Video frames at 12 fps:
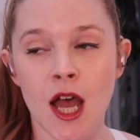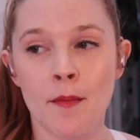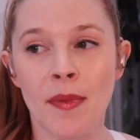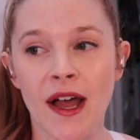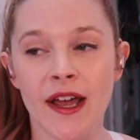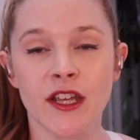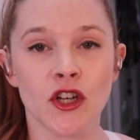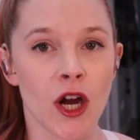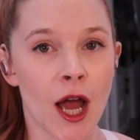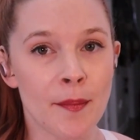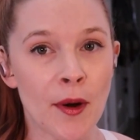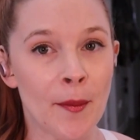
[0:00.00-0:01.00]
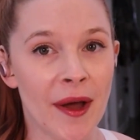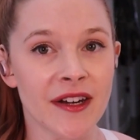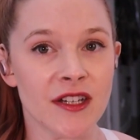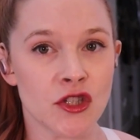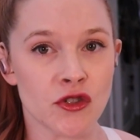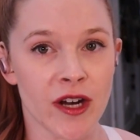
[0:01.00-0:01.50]
by your upper
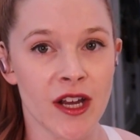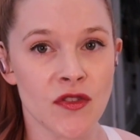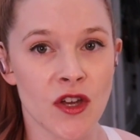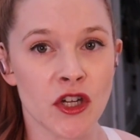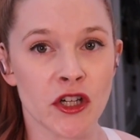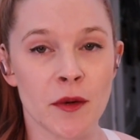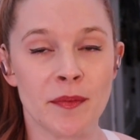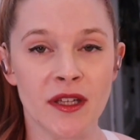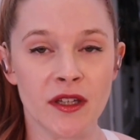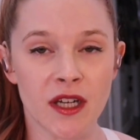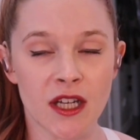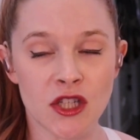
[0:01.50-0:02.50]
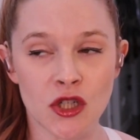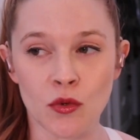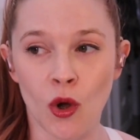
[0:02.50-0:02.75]
body strength and your ability to